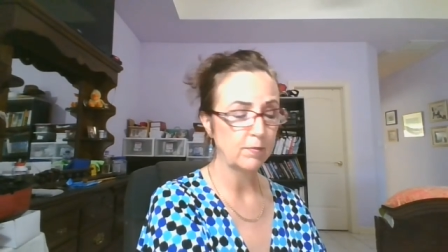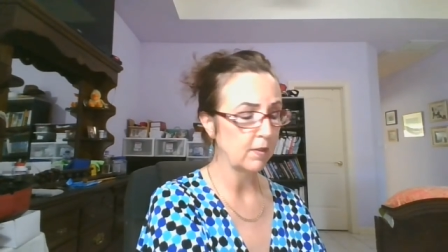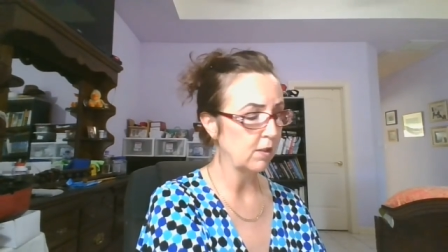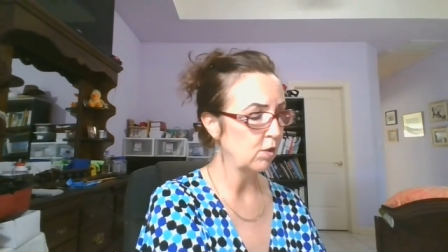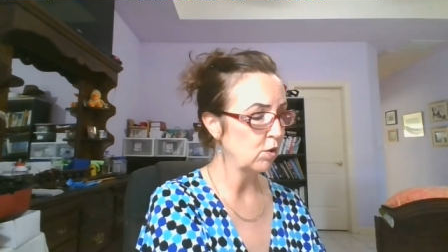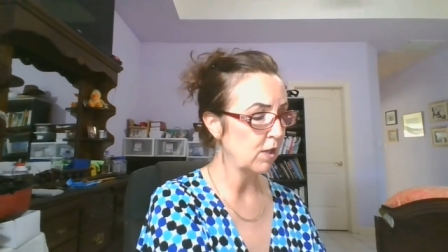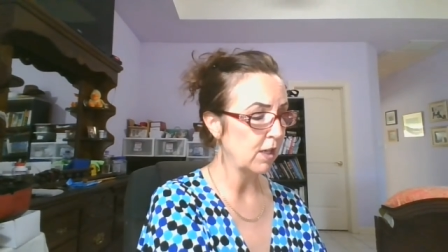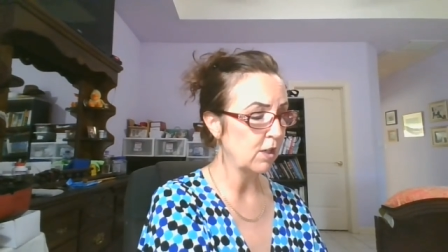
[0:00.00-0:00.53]

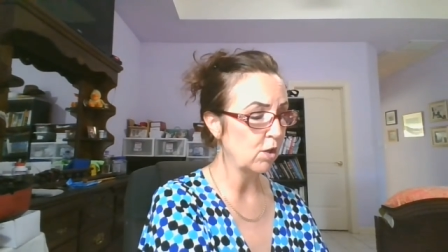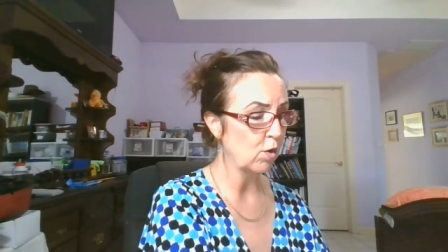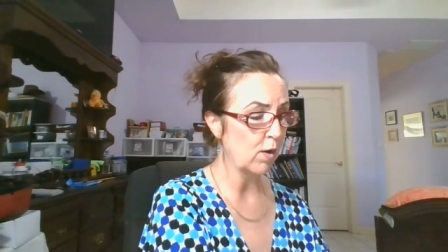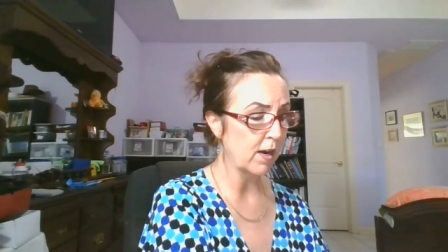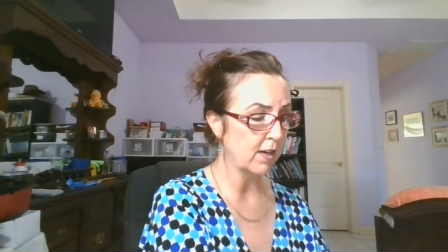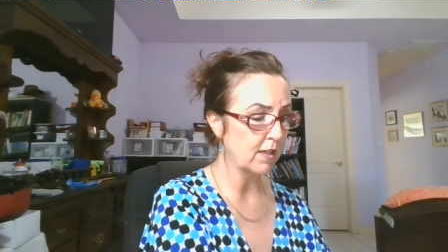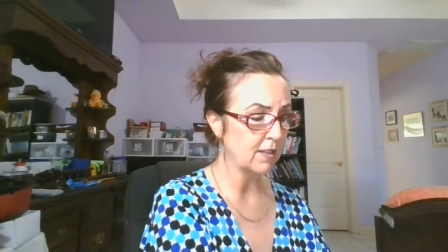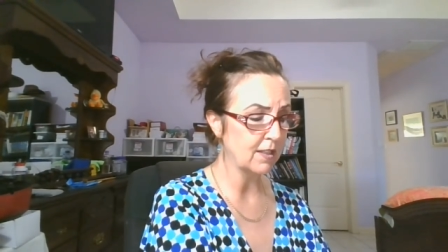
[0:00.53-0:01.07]
You take your
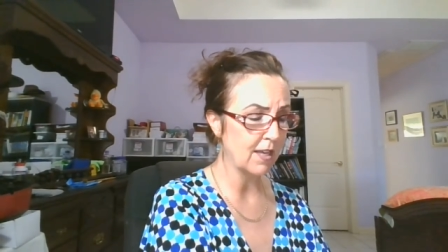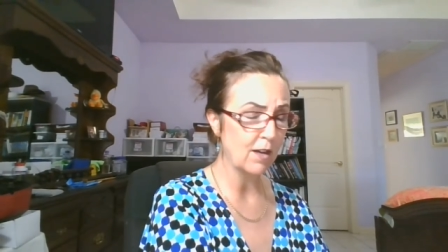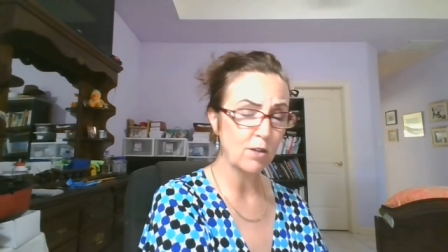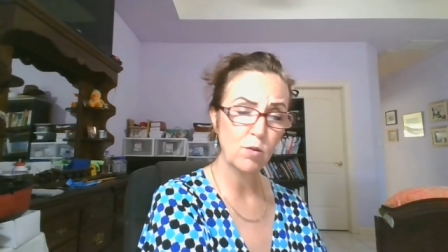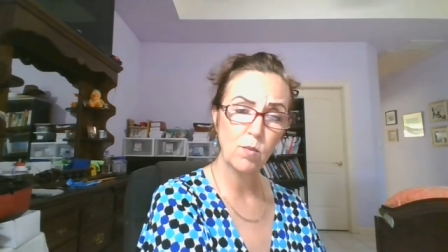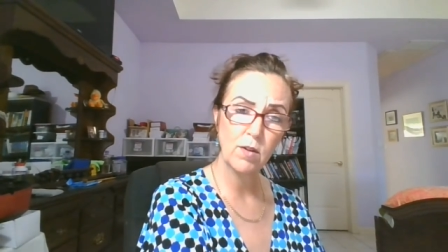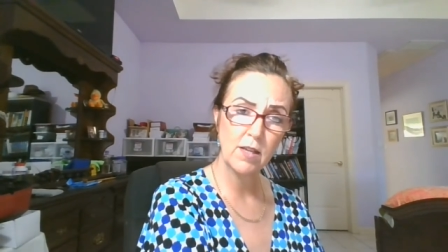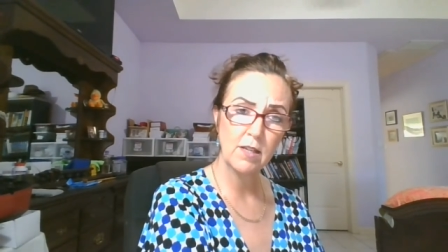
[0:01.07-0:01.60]
grandkids out,
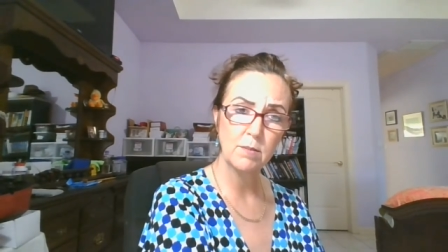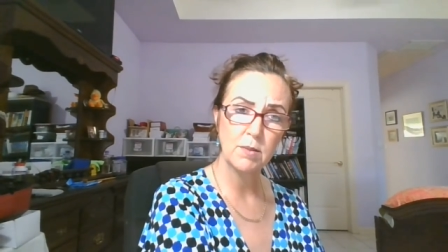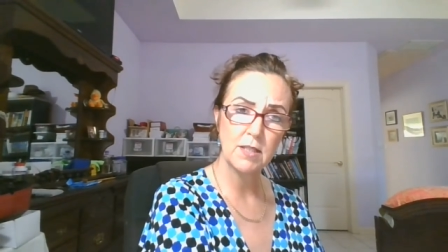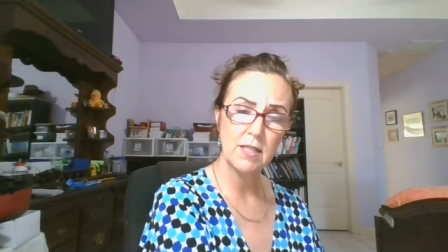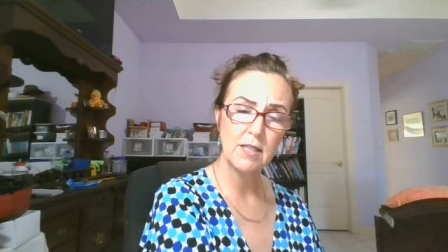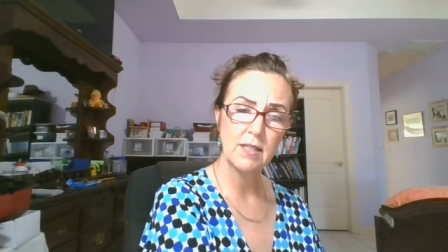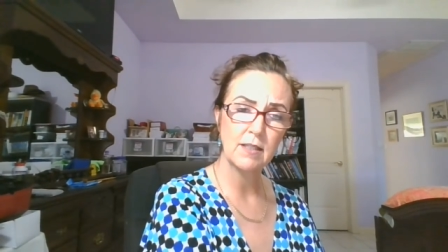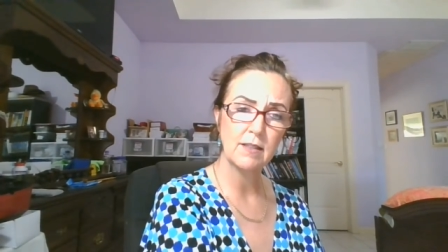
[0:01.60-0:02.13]
you want to get them
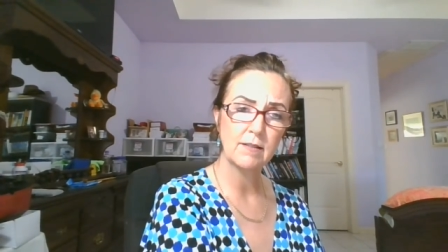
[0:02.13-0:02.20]
sick?